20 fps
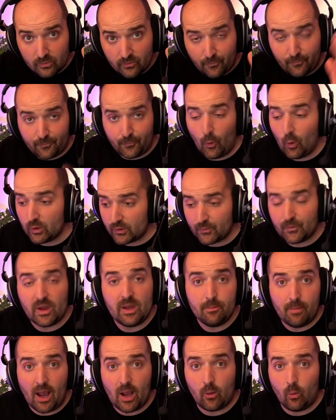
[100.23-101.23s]
force
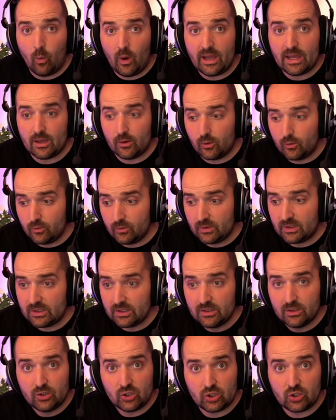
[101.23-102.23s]
feedback wheels
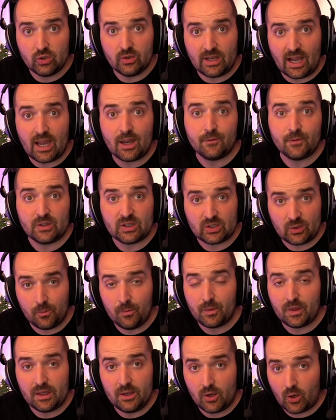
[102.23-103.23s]
should have
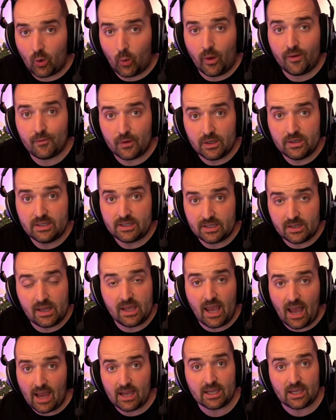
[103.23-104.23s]
something equivalent to the
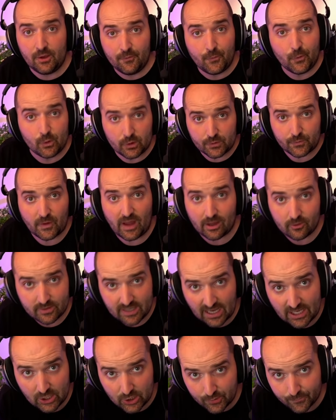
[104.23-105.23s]
AccuForce
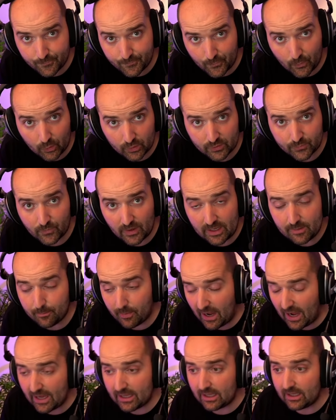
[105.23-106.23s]
Foundation force
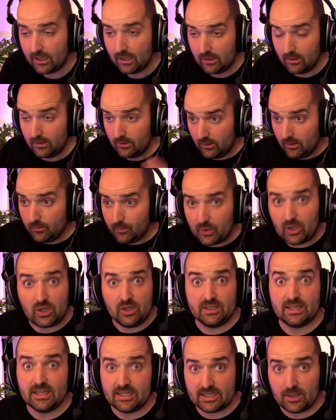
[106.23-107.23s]
feedback
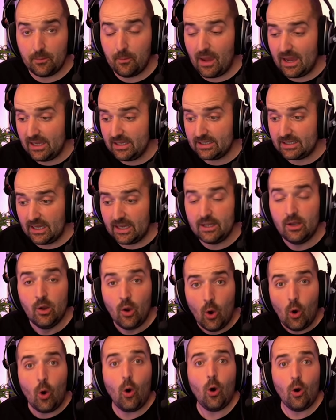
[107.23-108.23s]
because it's amazing
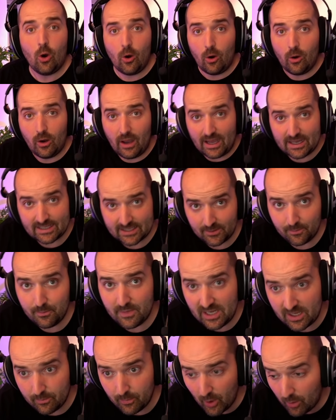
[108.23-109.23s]
or at a
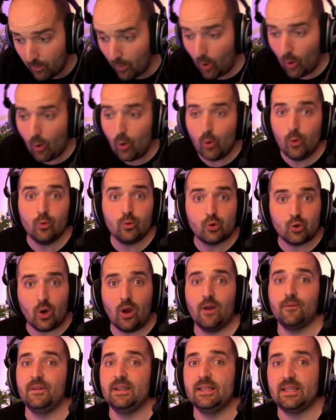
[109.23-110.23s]
minimum, all
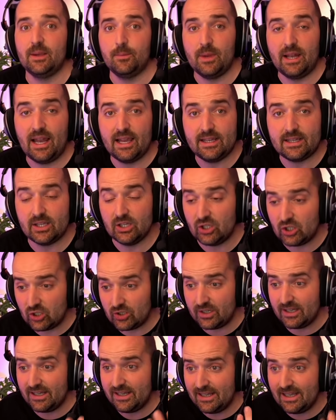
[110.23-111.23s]
driving simulators should
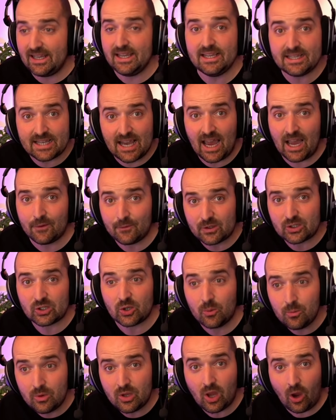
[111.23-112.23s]
at least have
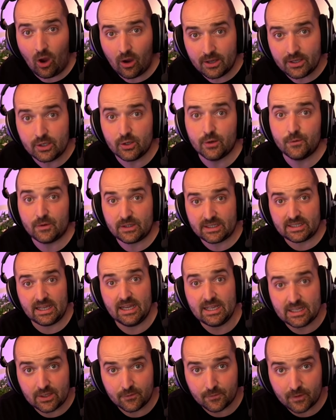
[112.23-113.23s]
some kind of
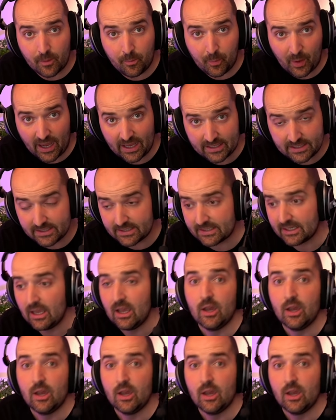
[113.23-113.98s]
seat of the pants